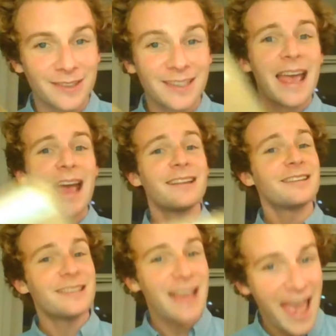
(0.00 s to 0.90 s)
and
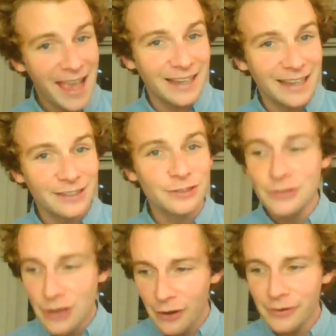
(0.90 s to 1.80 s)
today is
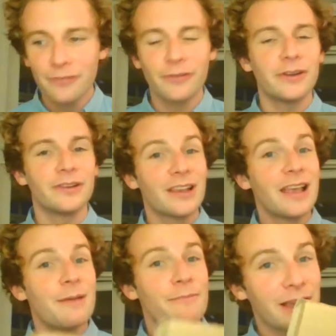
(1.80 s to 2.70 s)
no different
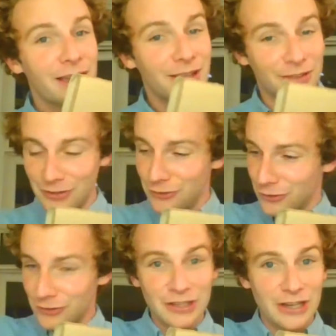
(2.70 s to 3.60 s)
because, as you can
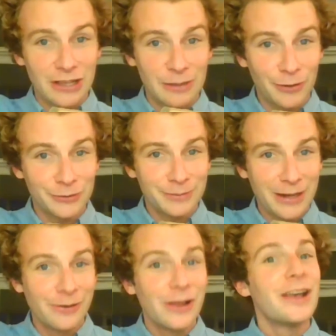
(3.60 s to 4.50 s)
see at the bottom here,
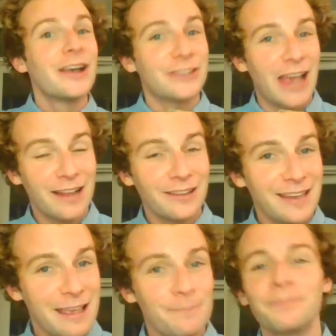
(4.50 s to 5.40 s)
Jahansen,